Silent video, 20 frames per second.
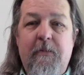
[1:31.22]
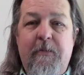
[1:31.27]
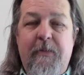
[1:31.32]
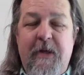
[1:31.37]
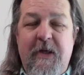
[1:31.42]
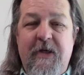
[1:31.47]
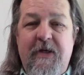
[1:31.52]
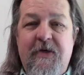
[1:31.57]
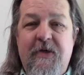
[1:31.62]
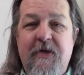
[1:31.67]

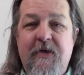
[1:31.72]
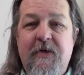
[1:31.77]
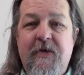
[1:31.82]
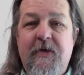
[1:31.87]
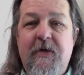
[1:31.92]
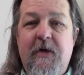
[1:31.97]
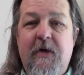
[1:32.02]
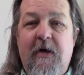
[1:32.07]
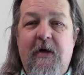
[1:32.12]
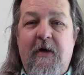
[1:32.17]

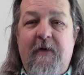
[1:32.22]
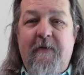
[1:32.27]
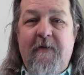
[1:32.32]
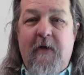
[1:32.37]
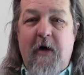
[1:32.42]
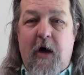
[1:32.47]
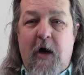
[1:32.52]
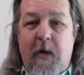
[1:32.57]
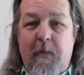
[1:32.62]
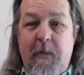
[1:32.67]
pieces of
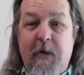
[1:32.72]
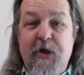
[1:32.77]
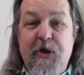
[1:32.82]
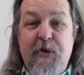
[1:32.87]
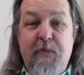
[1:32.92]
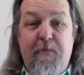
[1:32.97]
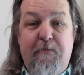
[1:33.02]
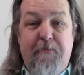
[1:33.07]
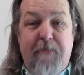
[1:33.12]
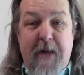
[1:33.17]

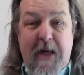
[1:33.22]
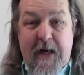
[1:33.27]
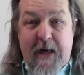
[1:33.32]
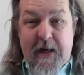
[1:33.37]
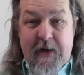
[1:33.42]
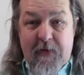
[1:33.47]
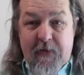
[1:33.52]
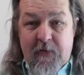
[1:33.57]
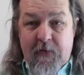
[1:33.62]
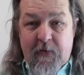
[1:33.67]
garbage.
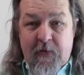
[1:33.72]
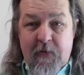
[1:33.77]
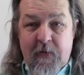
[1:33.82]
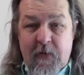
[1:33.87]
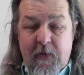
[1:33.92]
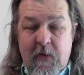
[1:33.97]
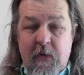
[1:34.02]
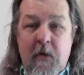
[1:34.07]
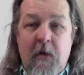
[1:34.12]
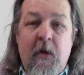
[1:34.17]
But
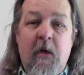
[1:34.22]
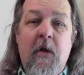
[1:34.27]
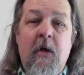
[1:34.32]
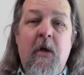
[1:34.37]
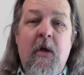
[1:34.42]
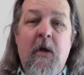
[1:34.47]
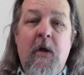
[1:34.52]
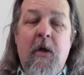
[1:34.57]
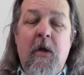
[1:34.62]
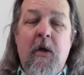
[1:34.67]

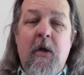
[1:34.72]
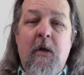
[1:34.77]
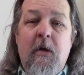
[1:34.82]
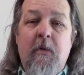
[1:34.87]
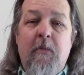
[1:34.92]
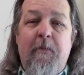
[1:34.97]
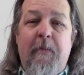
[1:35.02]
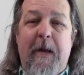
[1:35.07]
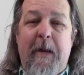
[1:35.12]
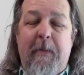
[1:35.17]

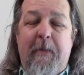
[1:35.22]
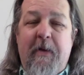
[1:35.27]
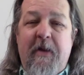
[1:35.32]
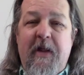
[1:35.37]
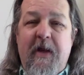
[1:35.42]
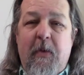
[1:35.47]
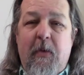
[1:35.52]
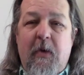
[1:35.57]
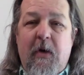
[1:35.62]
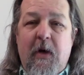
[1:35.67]
people
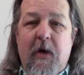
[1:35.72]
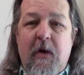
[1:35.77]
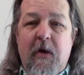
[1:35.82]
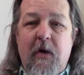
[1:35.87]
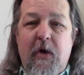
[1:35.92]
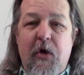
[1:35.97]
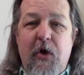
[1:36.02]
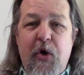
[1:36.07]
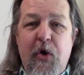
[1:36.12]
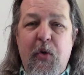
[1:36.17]
that were
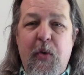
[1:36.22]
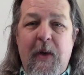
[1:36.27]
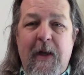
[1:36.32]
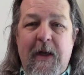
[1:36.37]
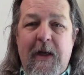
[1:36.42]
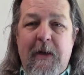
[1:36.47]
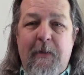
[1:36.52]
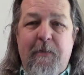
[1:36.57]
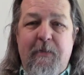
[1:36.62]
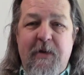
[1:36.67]
new
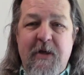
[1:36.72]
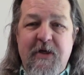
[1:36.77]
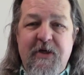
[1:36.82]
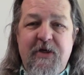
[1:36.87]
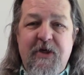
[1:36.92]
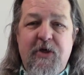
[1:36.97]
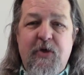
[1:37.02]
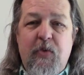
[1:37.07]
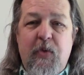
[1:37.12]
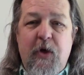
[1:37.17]
in the
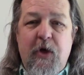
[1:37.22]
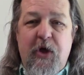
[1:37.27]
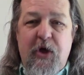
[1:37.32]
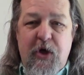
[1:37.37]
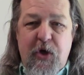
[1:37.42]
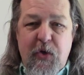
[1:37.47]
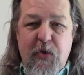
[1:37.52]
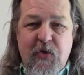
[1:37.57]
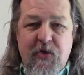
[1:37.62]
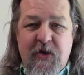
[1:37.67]
business would
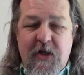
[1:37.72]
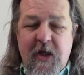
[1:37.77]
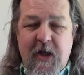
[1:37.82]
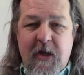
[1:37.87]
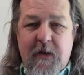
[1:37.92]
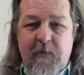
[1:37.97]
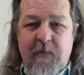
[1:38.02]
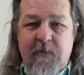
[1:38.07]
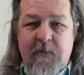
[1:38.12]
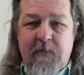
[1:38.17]
use
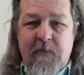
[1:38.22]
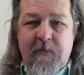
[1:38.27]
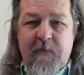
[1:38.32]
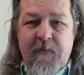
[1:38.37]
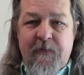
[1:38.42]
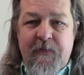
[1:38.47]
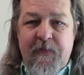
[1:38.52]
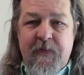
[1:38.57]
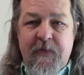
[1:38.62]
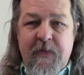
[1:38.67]
them
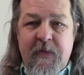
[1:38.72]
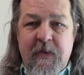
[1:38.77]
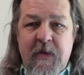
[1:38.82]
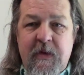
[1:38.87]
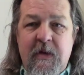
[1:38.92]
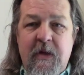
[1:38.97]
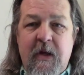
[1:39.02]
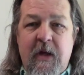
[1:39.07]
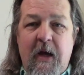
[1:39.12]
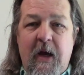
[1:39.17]

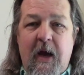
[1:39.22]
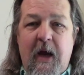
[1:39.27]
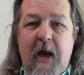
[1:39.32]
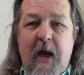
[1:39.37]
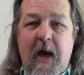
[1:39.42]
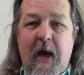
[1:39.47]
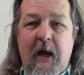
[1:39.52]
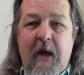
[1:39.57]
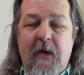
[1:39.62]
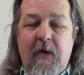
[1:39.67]

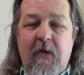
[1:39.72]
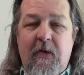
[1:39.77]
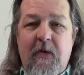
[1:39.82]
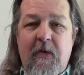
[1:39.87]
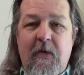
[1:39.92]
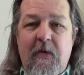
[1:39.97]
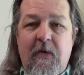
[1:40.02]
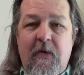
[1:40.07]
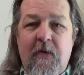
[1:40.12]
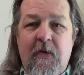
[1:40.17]
and
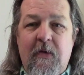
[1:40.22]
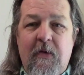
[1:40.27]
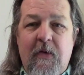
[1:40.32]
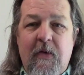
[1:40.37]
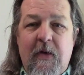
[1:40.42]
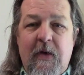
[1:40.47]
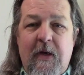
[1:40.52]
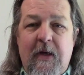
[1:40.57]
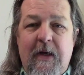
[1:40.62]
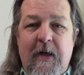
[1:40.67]

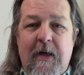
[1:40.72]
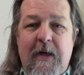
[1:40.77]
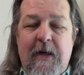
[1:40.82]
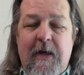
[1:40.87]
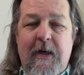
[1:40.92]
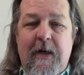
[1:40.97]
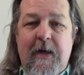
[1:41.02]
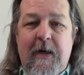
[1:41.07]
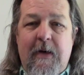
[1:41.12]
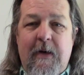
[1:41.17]

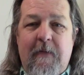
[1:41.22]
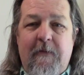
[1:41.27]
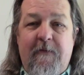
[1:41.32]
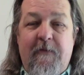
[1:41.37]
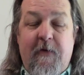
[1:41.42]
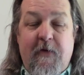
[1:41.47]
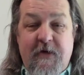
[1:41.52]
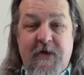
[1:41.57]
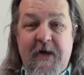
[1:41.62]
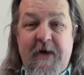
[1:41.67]
uh,
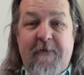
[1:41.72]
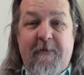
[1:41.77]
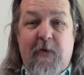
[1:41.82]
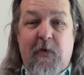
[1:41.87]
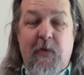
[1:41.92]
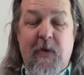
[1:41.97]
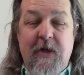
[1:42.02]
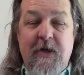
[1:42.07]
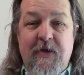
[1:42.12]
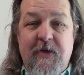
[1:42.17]
for
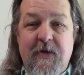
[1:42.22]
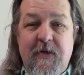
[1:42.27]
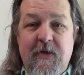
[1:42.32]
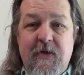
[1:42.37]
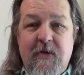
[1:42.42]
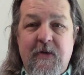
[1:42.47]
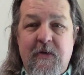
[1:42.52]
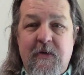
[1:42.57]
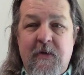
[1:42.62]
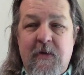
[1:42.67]
several
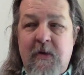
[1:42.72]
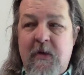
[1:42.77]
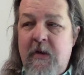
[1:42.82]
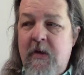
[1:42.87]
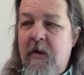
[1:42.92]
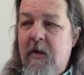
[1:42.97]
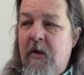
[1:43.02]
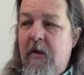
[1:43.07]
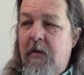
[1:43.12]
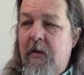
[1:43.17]
reasons.
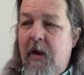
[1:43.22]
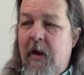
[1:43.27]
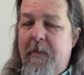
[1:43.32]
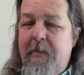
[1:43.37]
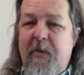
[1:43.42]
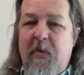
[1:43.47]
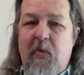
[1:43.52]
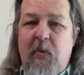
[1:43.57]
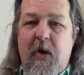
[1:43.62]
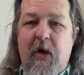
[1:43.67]

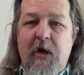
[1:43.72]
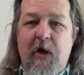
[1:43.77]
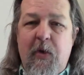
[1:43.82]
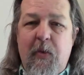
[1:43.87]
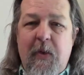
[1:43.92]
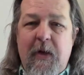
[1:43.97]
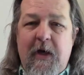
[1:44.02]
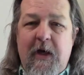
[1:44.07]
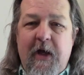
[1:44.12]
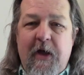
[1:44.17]
Number one, you
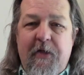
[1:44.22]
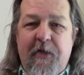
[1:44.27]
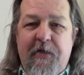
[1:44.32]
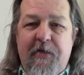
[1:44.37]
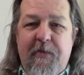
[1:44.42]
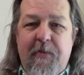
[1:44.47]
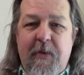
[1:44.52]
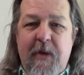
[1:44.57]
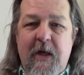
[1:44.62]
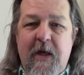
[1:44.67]
would get
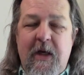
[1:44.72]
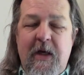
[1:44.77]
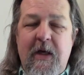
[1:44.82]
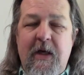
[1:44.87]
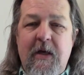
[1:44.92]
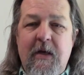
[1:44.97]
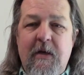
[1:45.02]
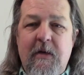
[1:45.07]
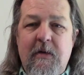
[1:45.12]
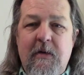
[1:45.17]

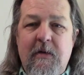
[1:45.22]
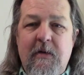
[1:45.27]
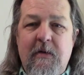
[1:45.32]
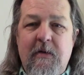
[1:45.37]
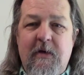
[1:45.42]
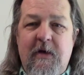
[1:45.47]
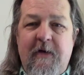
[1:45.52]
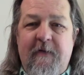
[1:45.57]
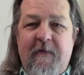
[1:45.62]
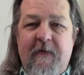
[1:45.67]
three
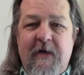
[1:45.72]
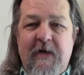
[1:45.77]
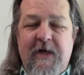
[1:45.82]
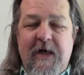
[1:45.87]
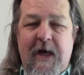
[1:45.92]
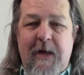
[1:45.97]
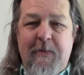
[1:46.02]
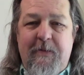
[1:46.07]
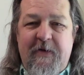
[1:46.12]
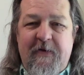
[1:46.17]
different
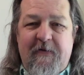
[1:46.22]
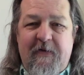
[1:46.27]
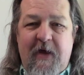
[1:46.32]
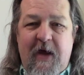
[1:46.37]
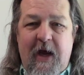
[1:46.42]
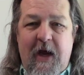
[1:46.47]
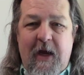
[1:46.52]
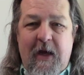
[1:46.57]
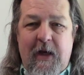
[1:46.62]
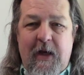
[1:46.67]
types of
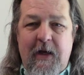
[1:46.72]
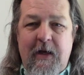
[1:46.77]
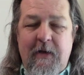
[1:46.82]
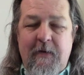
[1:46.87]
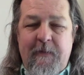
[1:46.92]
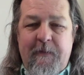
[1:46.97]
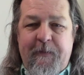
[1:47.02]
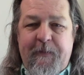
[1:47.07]
candy.